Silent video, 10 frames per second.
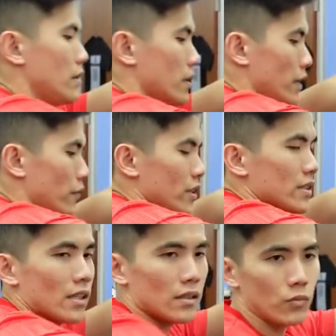Okay, for
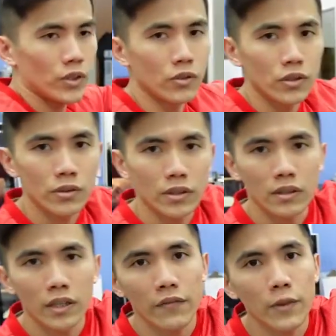this case, we don't use
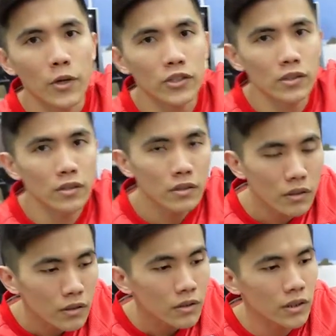a heavy pressure.
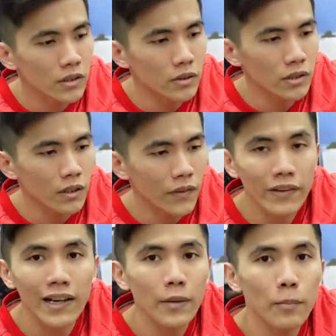Just use a
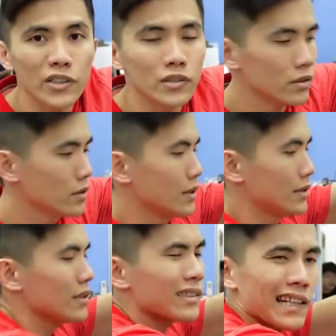very light pressure.
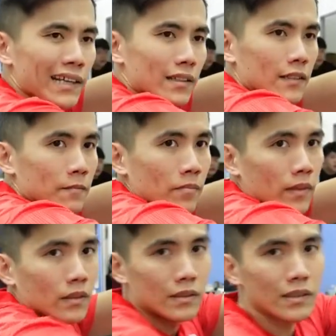Just
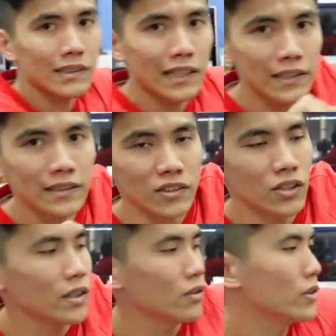slightly
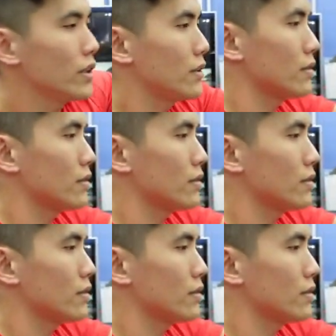touching it only.